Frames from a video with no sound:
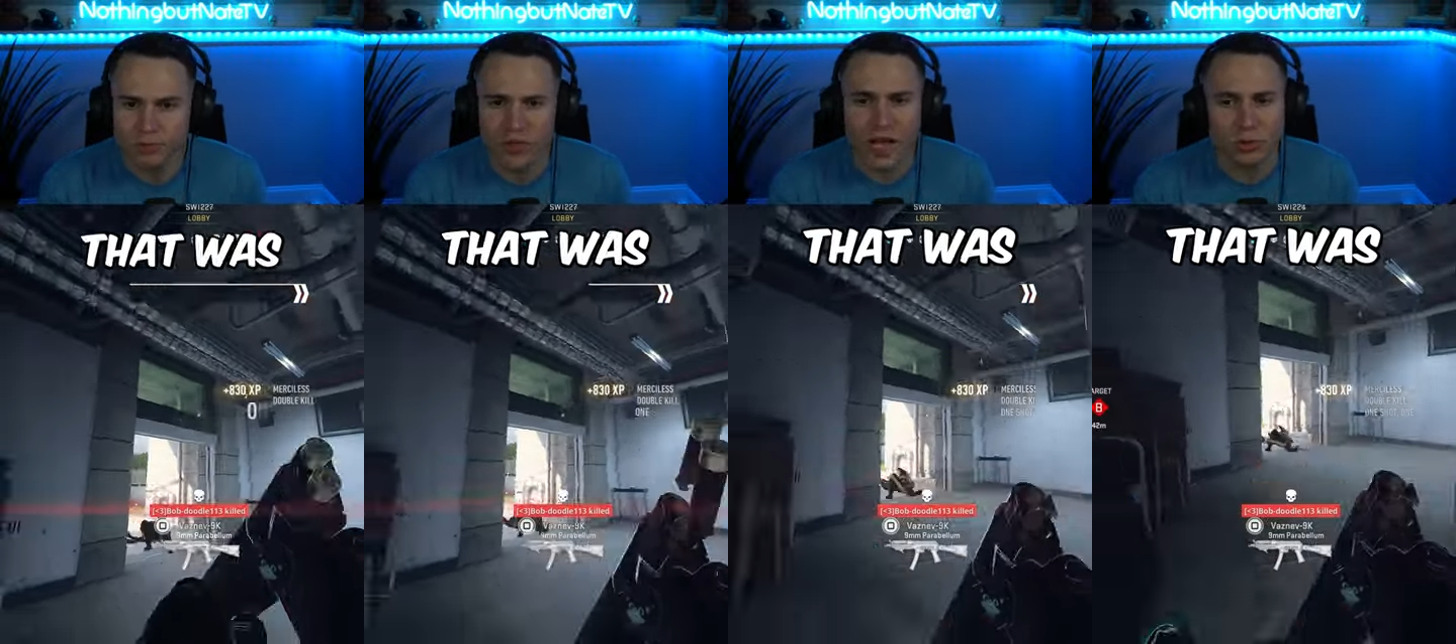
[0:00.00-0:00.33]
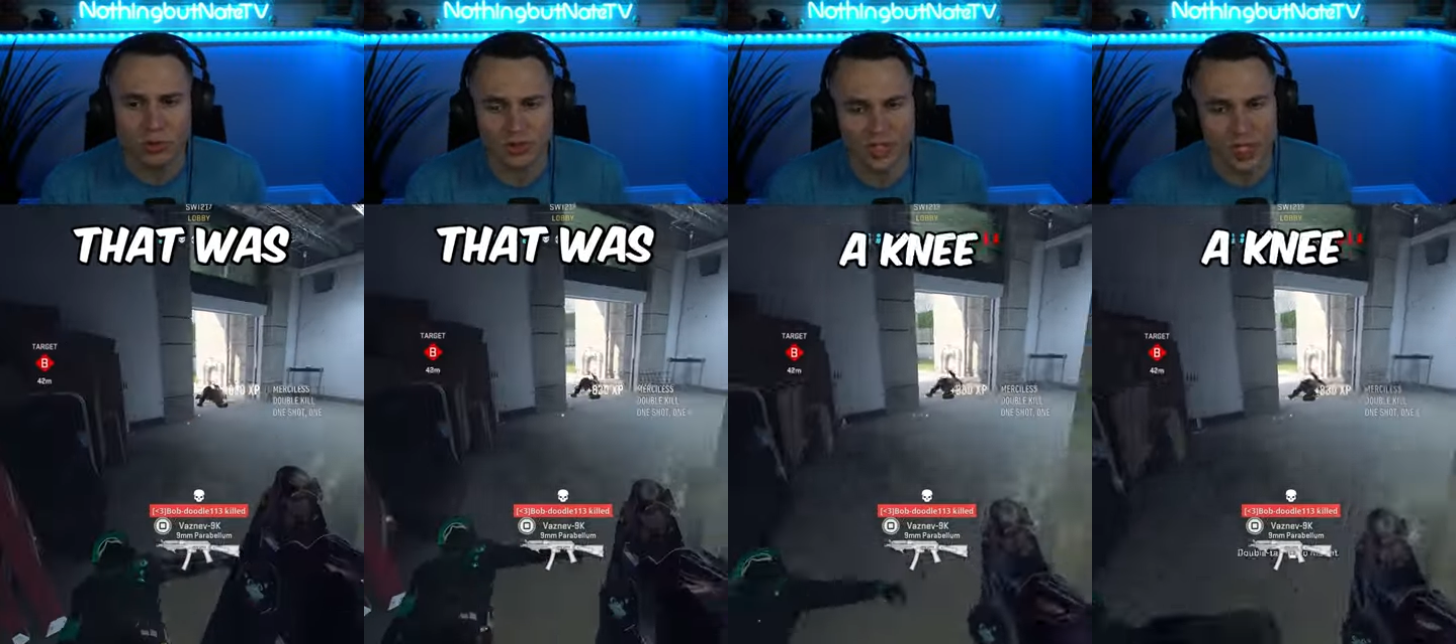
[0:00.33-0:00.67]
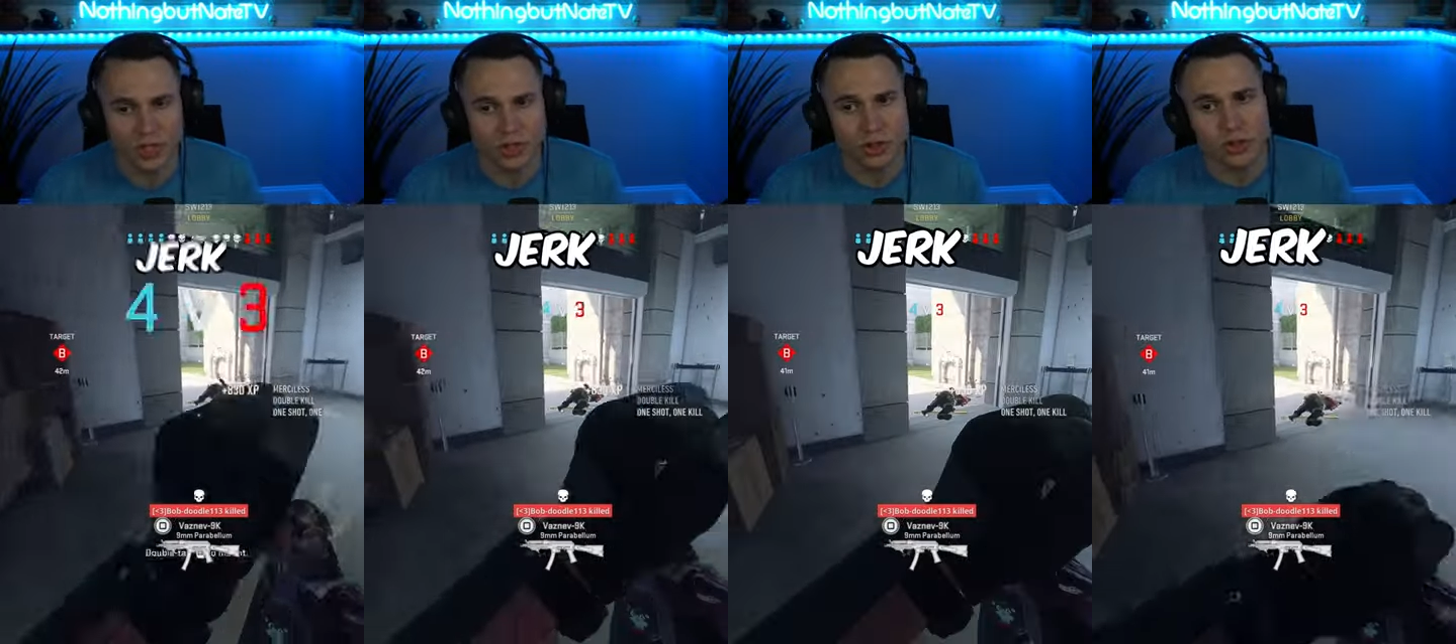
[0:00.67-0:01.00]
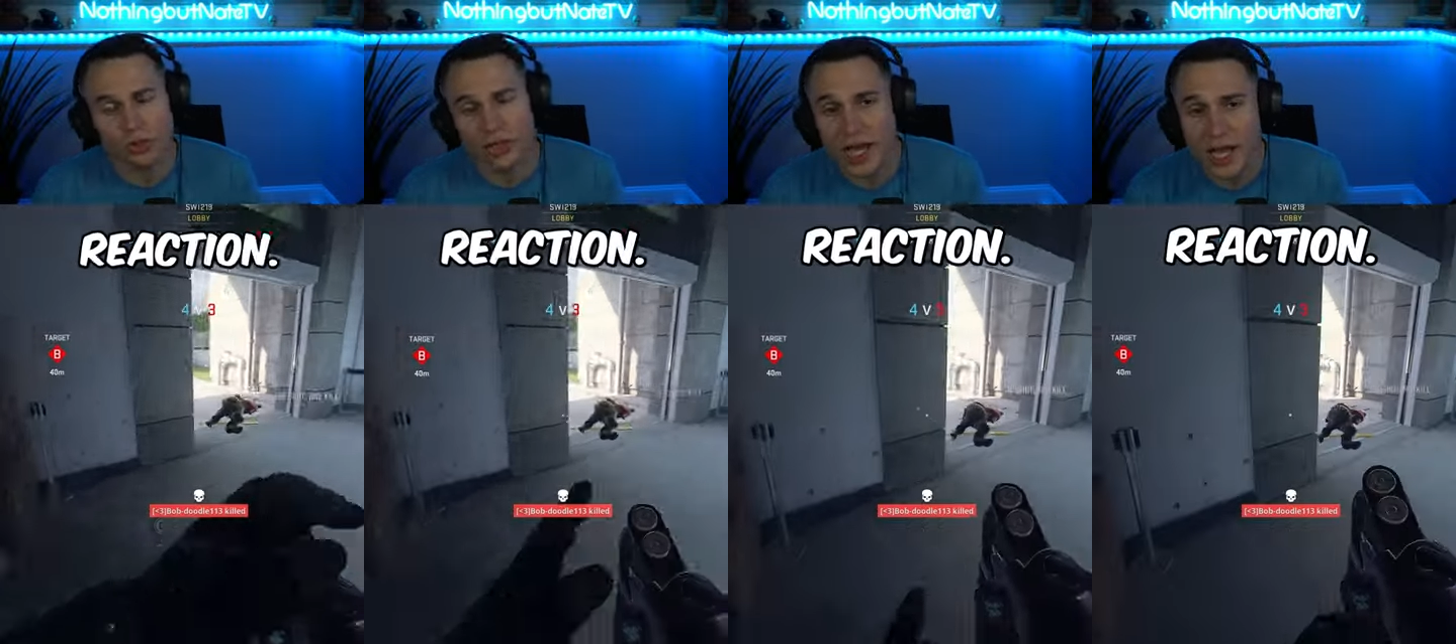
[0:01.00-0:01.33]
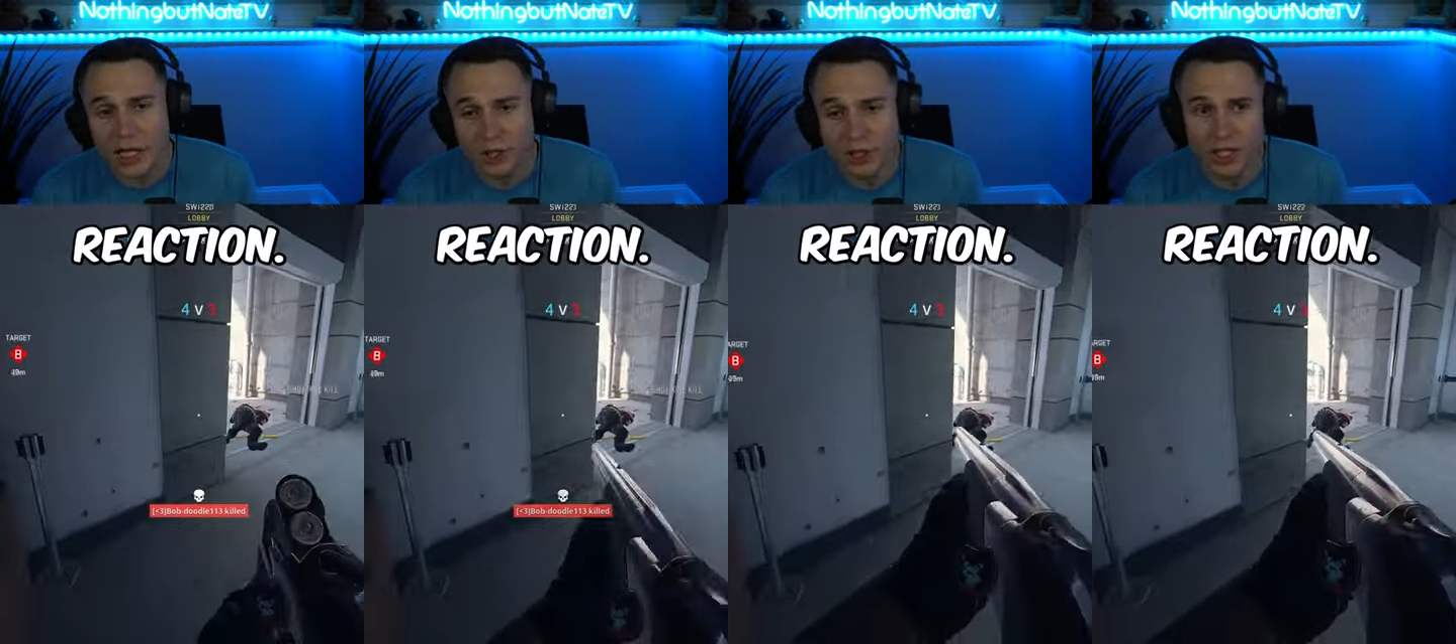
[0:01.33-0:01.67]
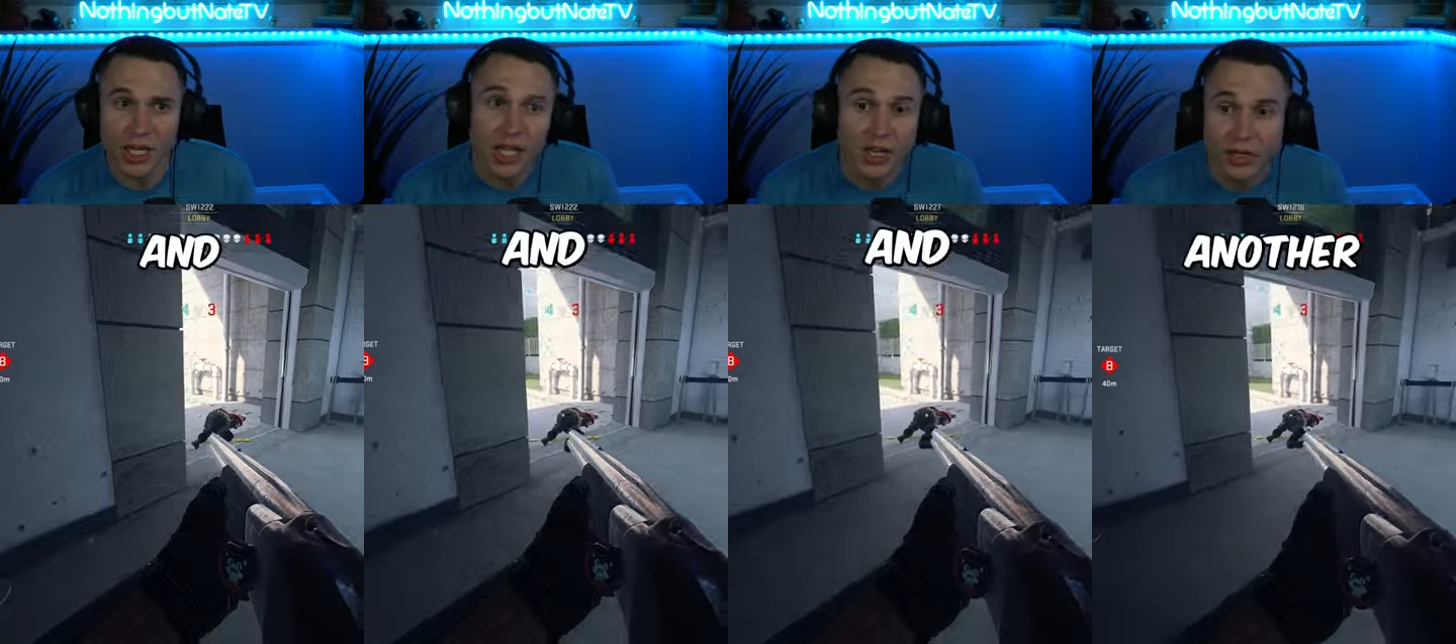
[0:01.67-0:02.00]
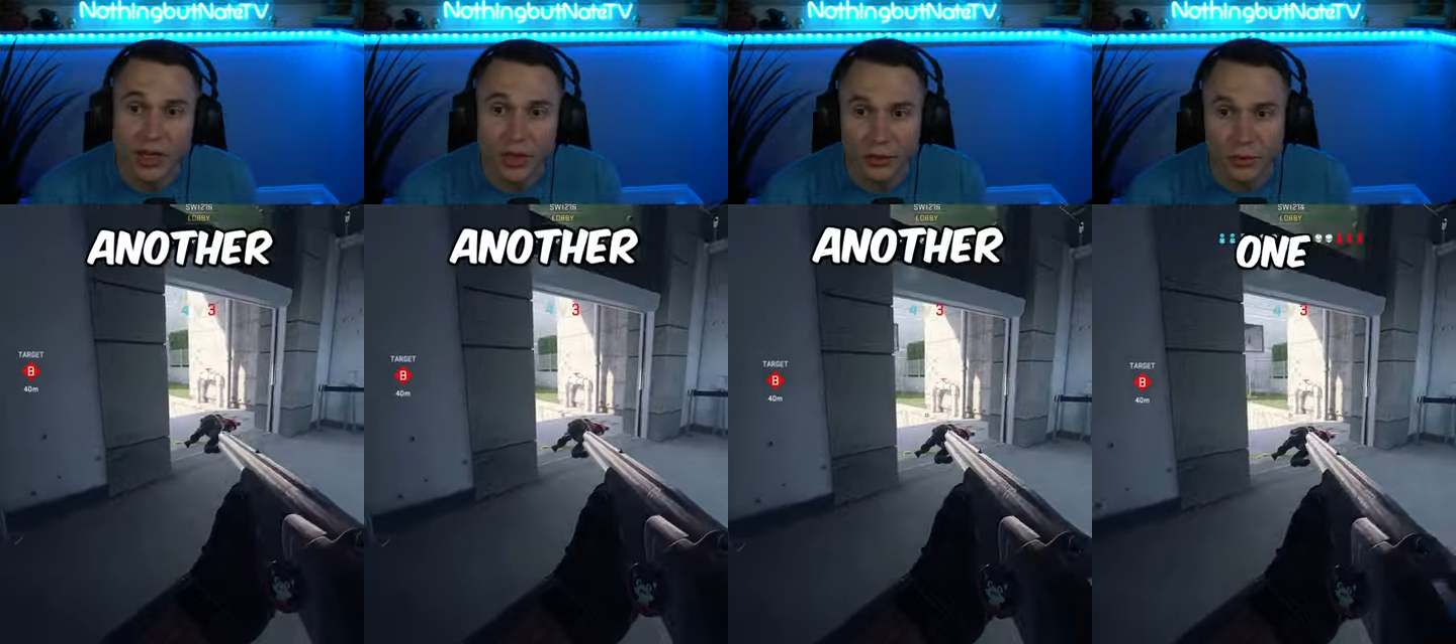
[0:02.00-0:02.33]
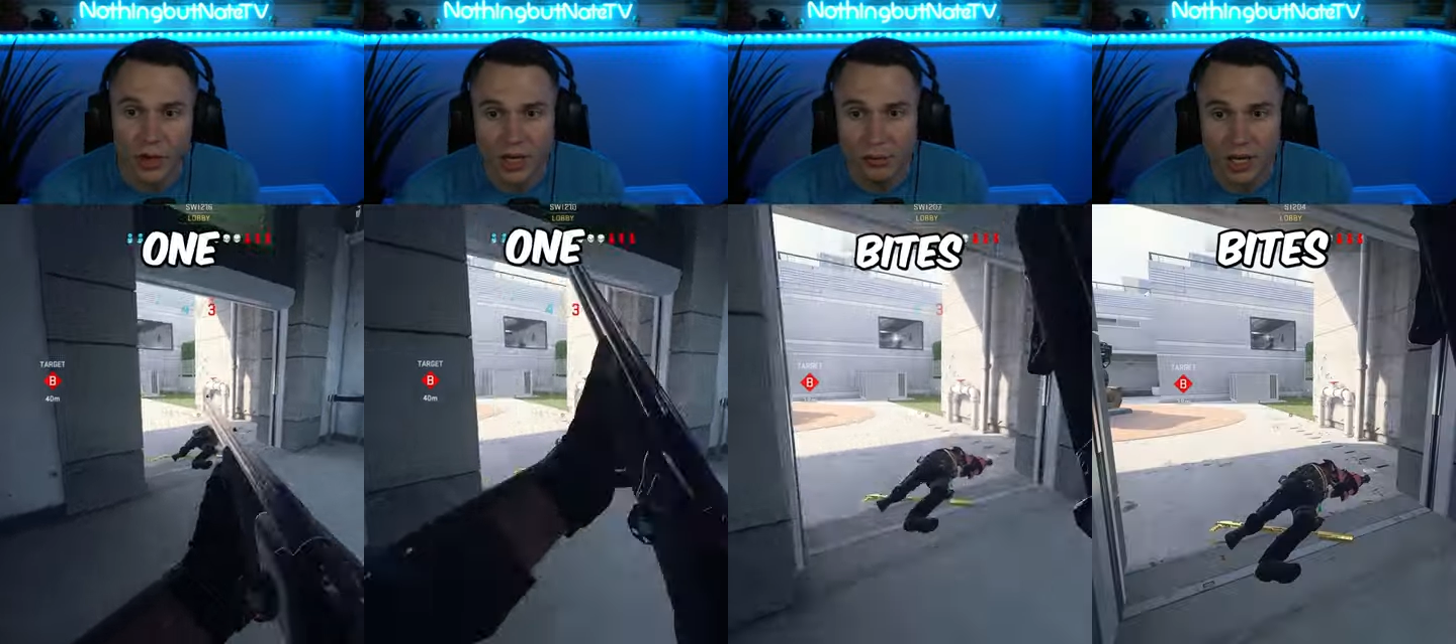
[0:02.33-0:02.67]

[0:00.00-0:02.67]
That was a knee-jerk reaction, and another one